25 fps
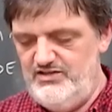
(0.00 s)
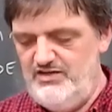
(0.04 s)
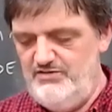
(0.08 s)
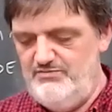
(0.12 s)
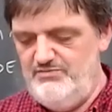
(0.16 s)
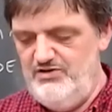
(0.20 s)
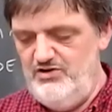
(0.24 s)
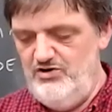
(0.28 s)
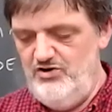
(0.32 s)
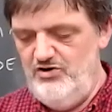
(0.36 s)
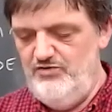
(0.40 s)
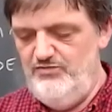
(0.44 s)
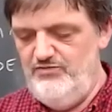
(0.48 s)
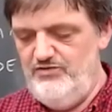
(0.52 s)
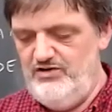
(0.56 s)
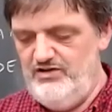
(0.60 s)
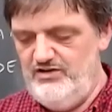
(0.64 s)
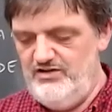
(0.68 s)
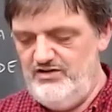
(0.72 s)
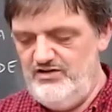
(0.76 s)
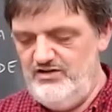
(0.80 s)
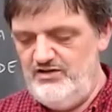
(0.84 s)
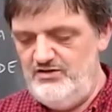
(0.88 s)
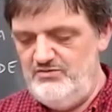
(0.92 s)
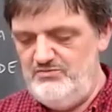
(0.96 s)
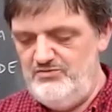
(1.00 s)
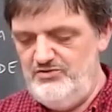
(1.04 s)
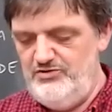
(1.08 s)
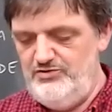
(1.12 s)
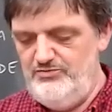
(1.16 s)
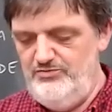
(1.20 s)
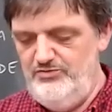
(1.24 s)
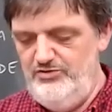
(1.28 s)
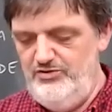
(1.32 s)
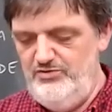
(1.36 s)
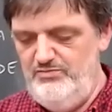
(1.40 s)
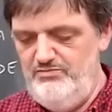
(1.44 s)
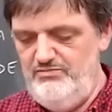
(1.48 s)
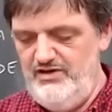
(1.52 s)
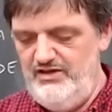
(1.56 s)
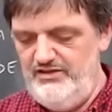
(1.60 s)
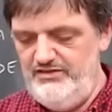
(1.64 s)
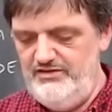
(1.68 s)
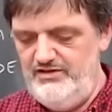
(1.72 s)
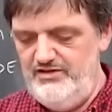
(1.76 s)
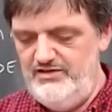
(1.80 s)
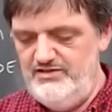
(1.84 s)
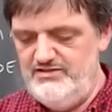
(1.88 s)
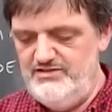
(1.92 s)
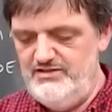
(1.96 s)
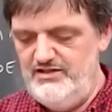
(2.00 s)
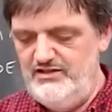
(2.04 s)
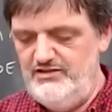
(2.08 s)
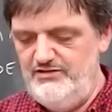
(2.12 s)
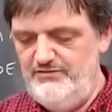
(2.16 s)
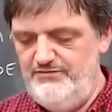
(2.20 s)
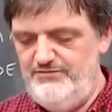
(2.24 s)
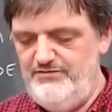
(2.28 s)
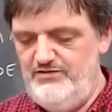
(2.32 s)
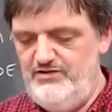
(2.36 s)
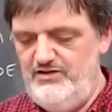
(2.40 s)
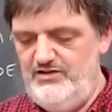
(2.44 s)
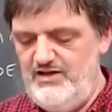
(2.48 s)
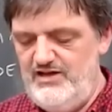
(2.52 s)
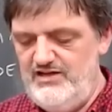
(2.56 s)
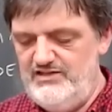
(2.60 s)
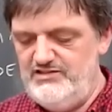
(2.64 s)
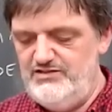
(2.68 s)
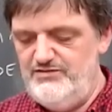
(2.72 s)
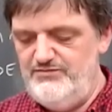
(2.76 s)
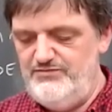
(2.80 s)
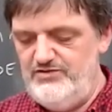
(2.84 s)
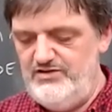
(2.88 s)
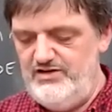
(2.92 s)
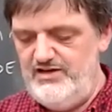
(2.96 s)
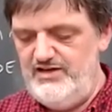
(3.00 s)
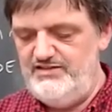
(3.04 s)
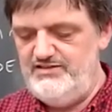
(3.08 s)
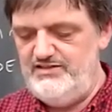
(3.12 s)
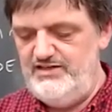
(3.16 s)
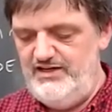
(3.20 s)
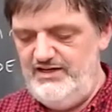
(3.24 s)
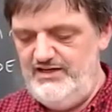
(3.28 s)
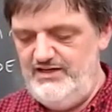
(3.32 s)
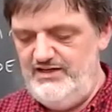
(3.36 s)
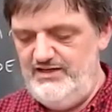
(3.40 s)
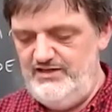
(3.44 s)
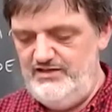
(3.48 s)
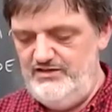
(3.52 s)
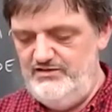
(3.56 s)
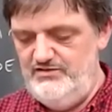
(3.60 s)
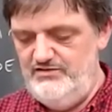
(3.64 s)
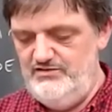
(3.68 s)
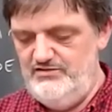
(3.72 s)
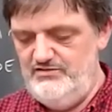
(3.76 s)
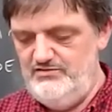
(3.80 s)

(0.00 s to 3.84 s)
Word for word: can be overcome through the methods that the philosopher has at hand